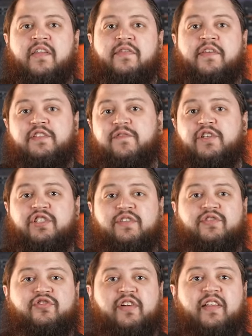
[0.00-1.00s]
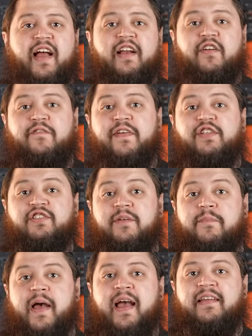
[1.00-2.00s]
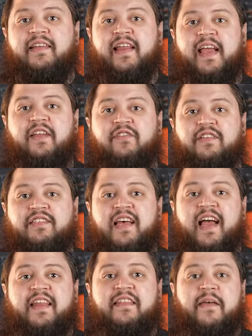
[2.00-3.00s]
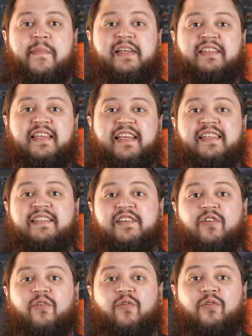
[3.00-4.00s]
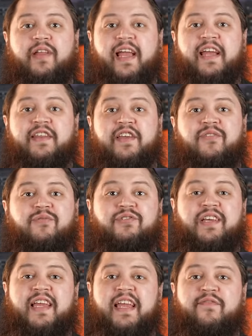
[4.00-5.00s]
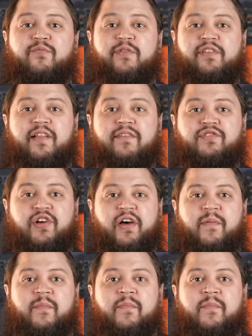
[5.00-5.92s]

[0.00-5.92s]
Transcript: This version of Stringliner features a patented handle design that makes it easy to hold and use, even with gloves on.